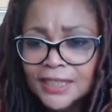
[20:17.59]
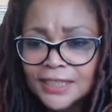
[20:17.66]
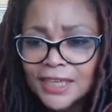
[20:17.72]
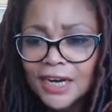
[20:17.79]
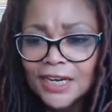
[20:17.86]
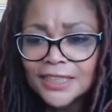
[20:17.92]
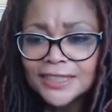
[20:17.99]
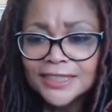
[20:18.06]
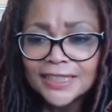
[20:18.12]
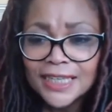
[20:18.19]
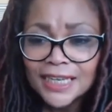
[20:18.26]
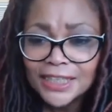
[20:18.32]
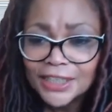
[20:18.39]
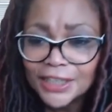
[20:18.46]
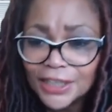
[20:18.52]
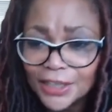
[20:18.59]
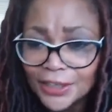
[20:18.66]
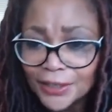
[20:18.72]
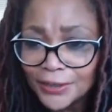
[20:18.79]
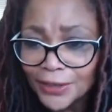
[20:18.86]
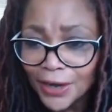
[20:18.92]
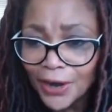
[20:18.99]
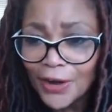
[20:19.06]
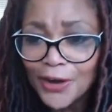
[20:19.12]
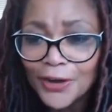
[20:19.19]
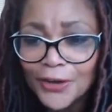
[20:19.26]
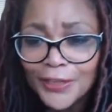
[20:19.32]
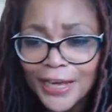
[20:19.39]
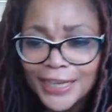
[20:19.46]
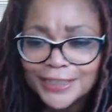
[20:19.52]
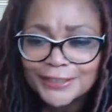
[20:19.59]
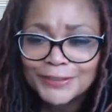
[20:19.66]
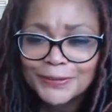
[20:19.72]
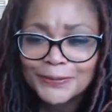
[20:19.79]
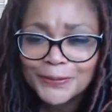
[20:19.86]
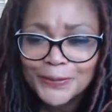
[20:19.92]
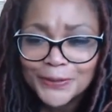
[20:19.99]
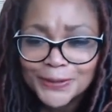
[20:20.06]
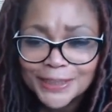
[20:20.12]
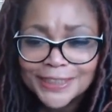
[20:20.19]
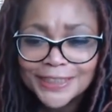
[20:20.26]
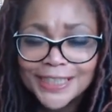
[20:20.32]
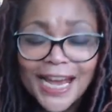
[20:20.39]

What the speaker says: Guys, thank you. Oh, thanks for the warning.